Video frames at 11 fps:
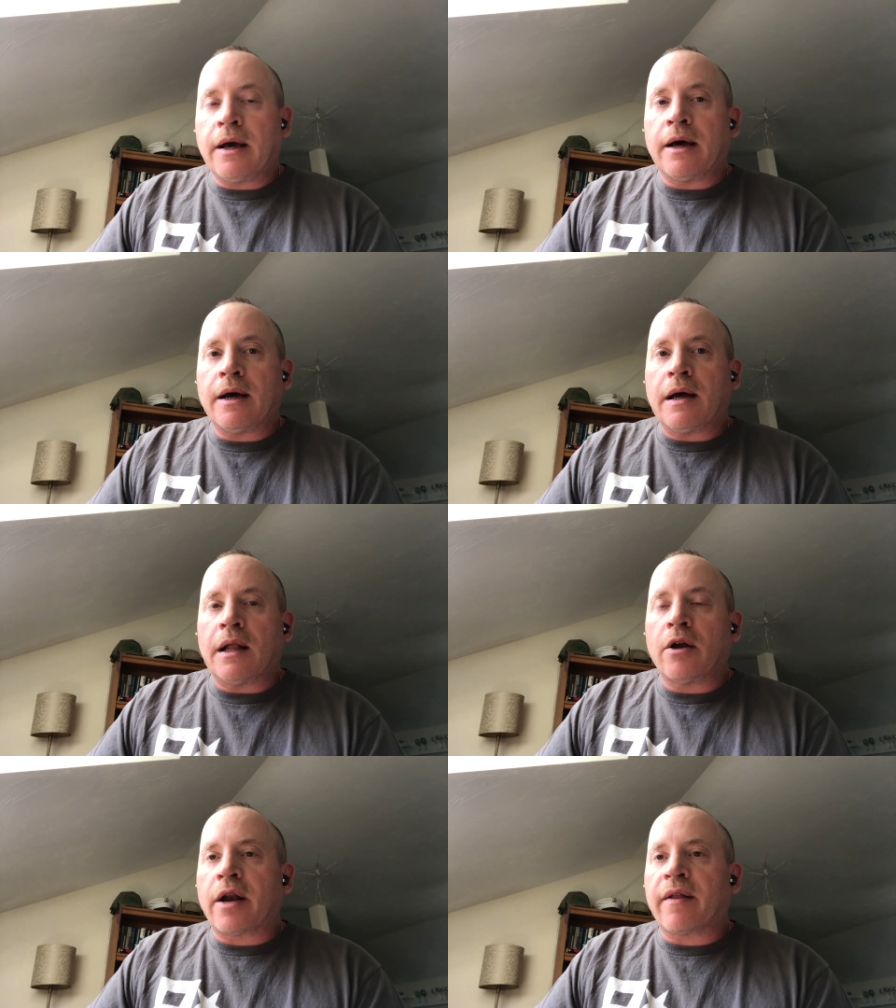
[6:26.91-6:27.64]
A
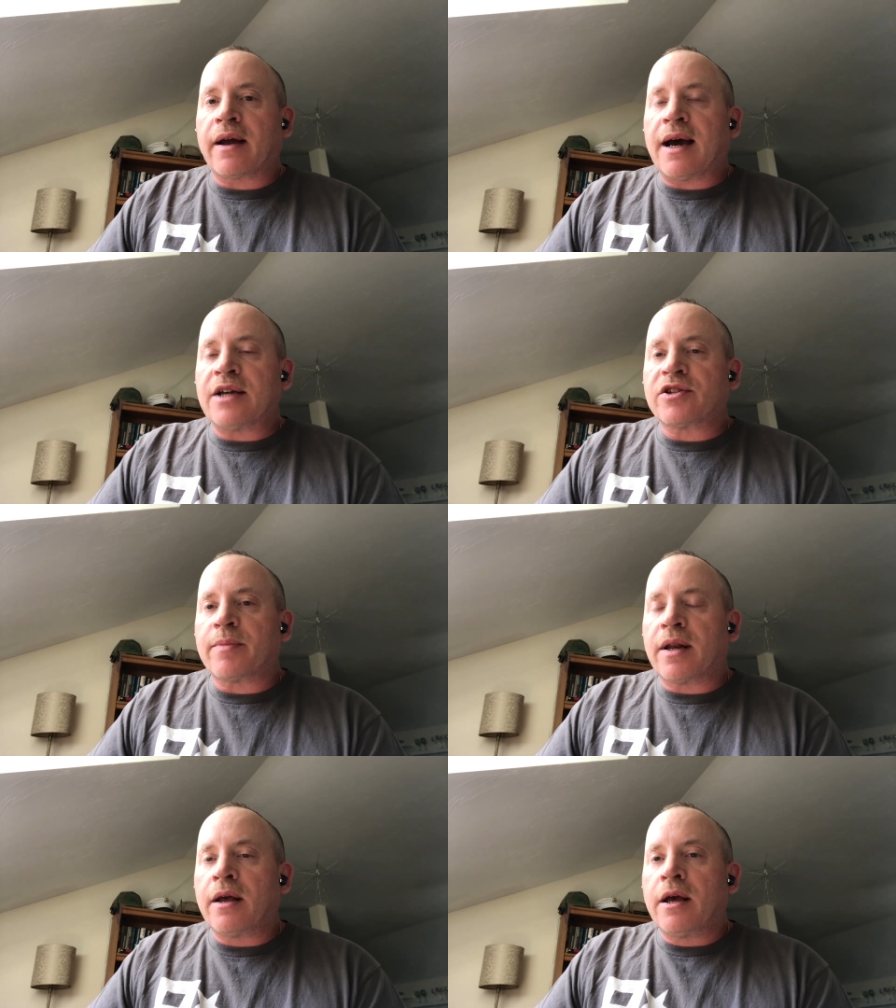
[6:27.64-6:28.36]
lot of the guys have
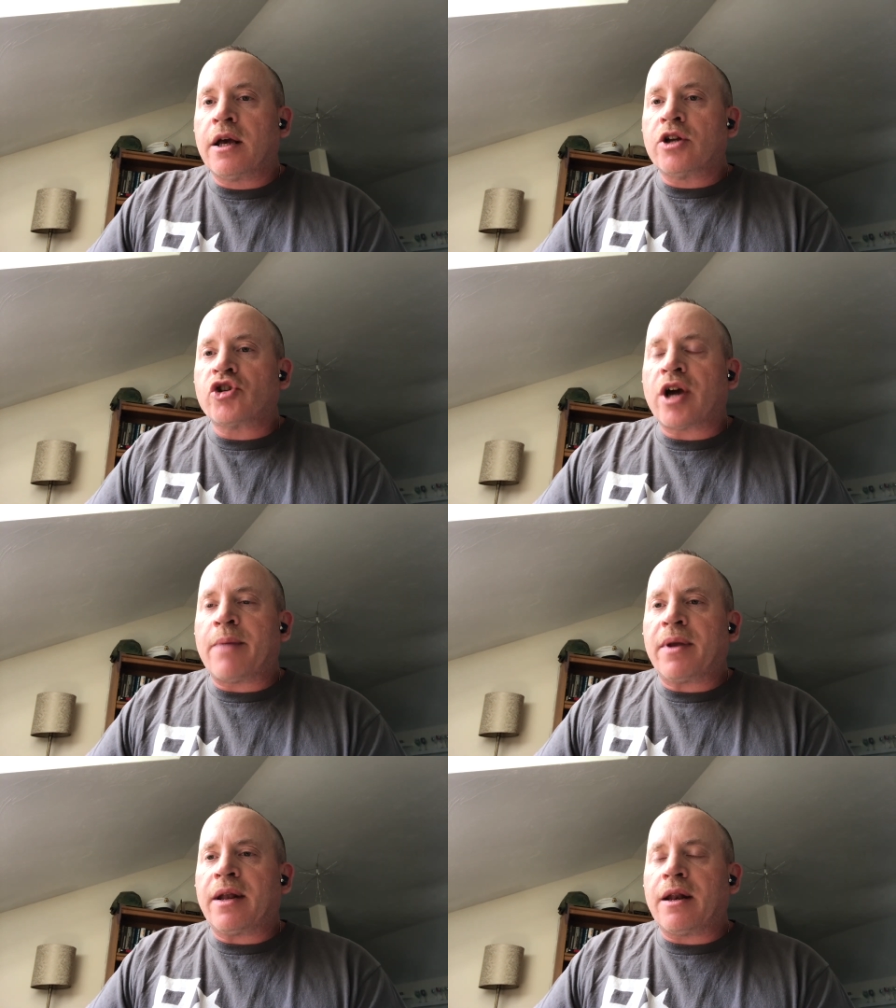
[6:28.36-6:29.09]
been
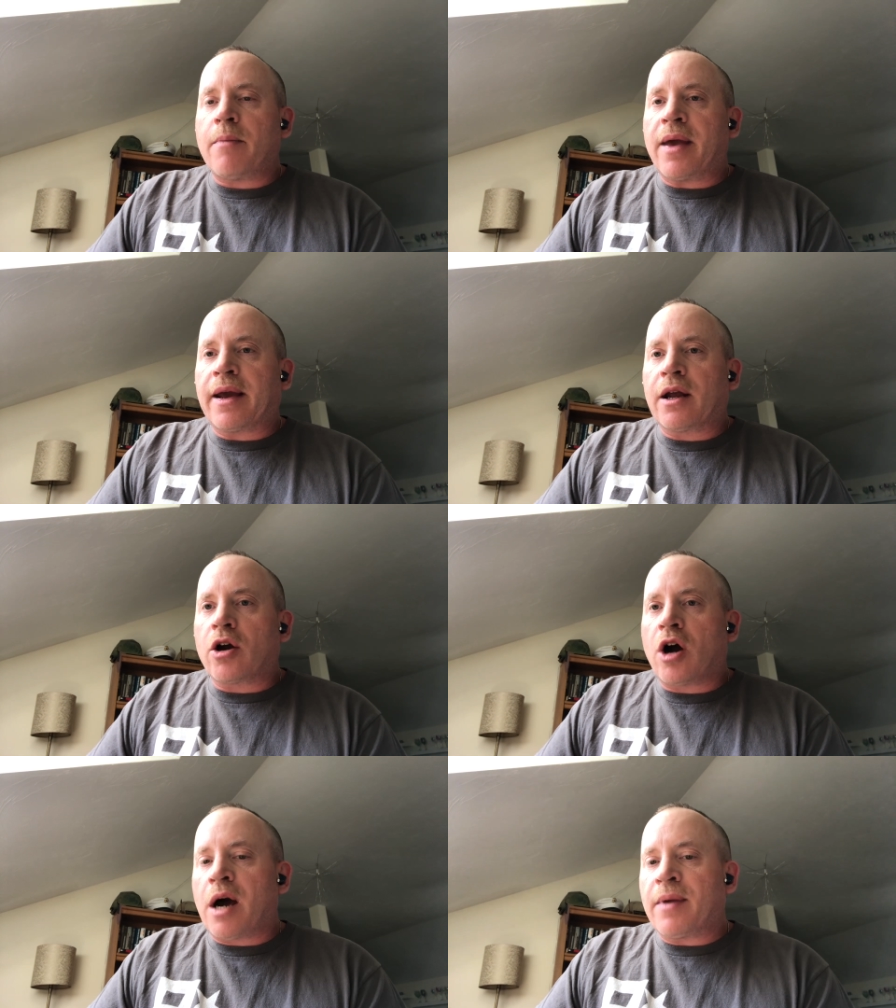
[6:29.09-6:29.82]
chiming in and making
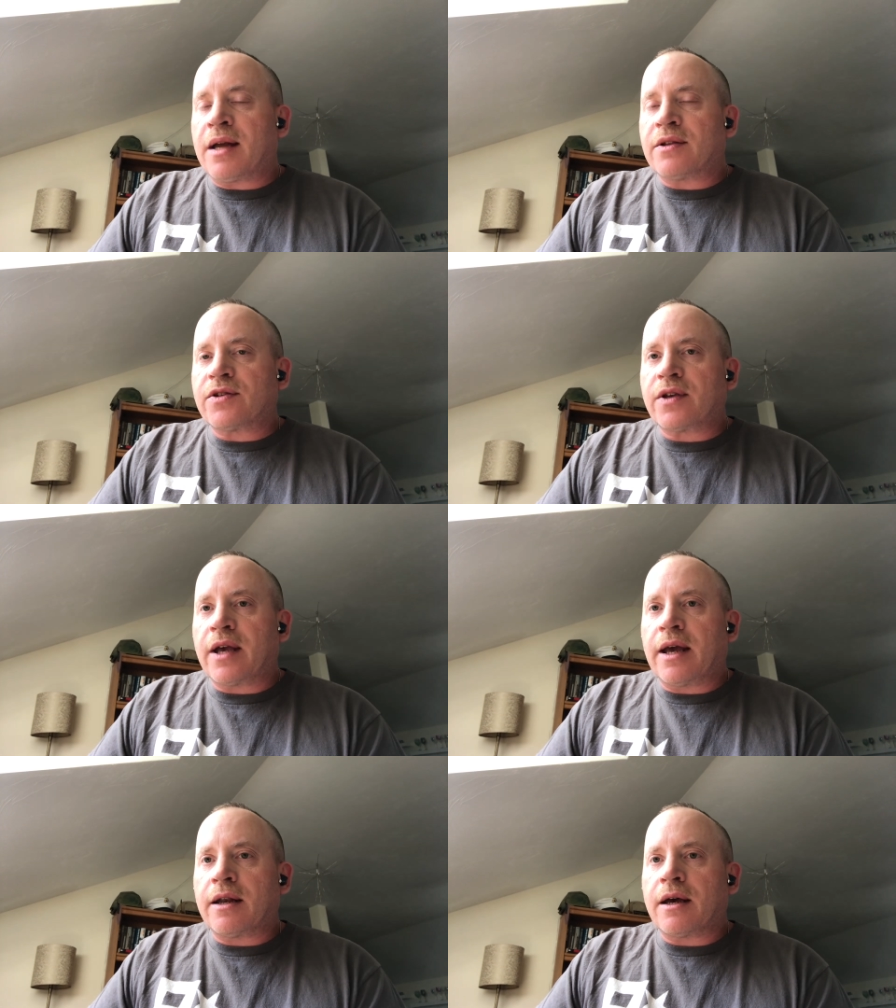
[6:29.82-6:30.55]
comments
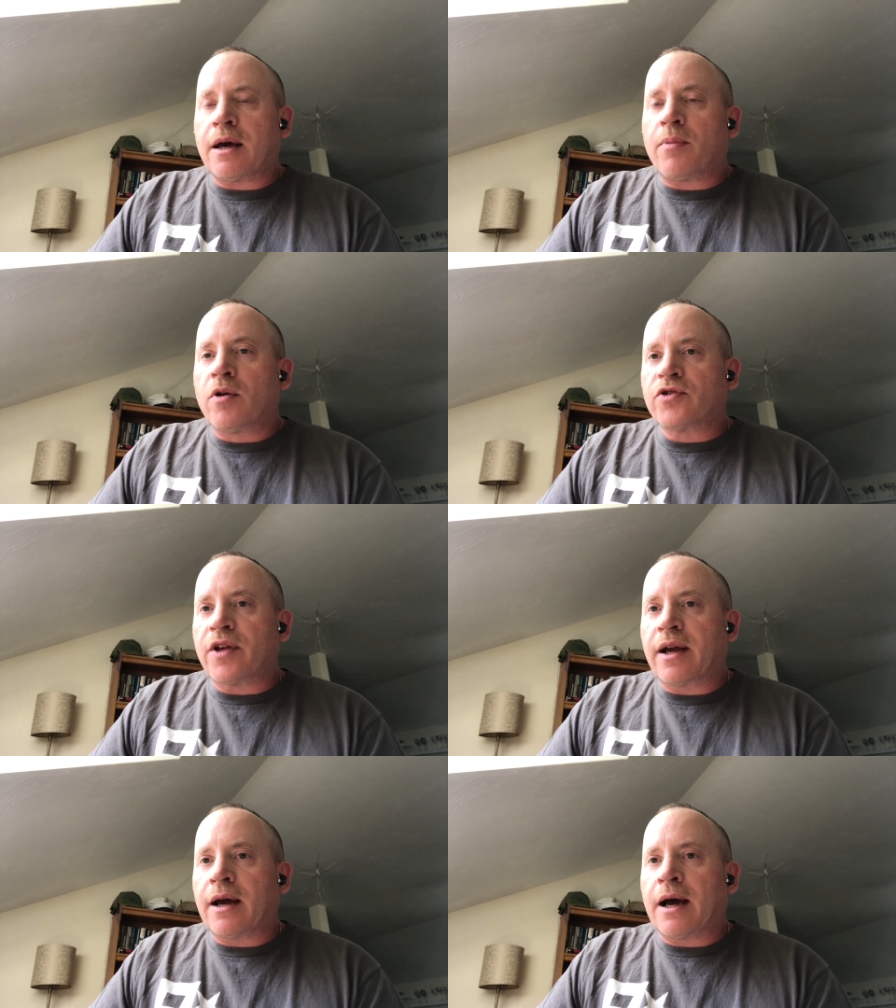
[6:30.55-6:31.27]
and
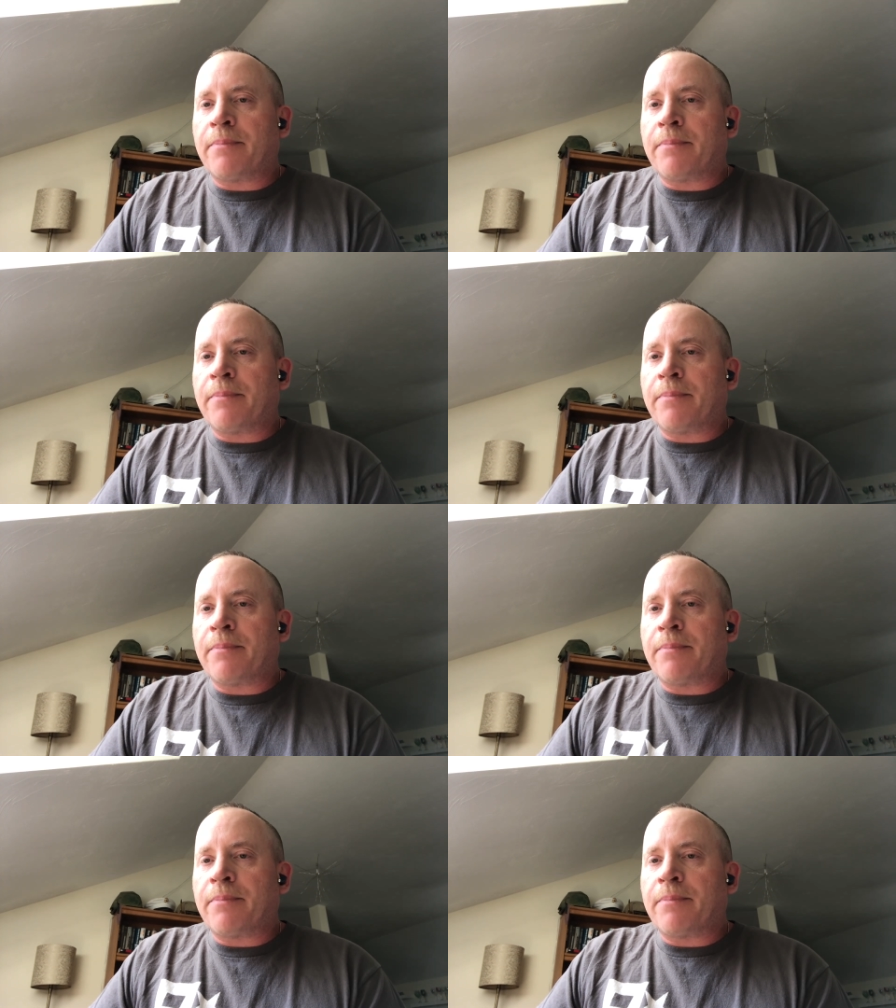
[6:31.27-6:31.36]
posting